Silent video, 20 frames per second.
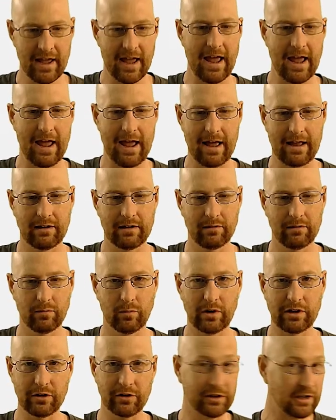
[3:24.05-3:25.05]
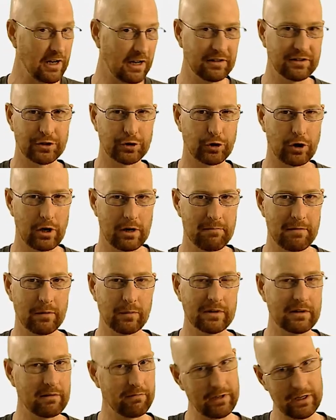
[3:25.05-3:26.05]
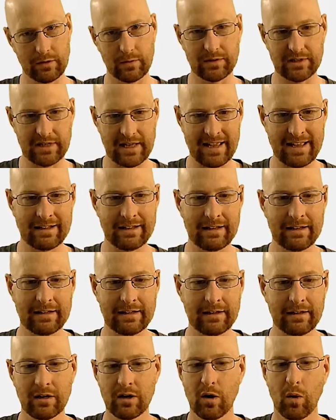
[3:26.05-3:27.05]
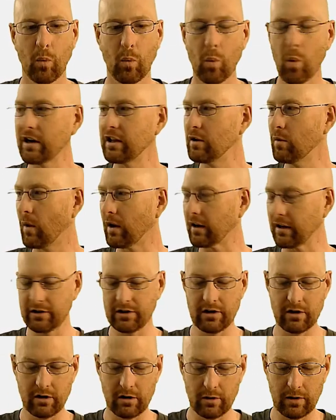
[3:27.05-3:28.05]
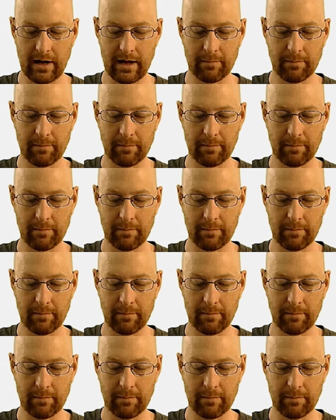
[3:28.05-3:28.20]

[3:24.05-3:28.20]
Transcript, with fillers: And when you're done streaming, when the video is ended, what do you want to do?